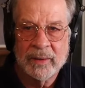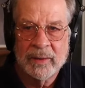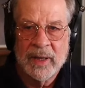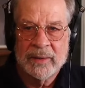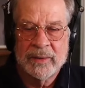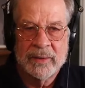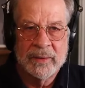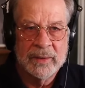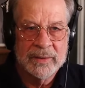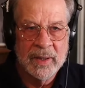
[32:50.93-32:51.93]
that
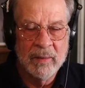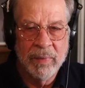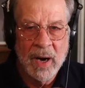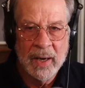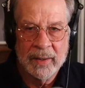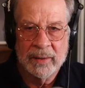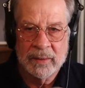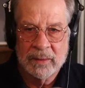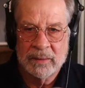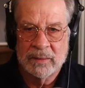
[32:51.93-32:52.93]
this empire,
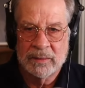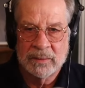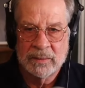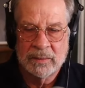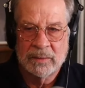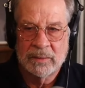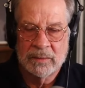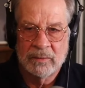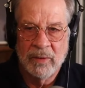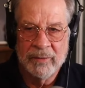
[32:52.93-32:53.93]

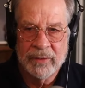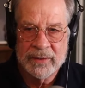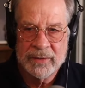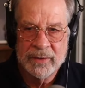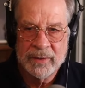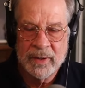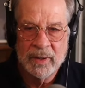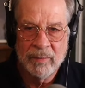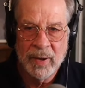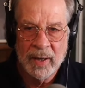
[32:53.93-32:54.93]
reference to the
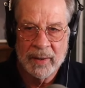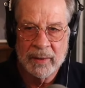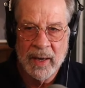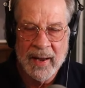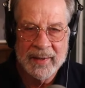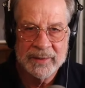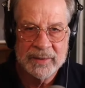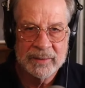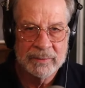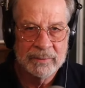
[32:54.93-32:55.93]
empire as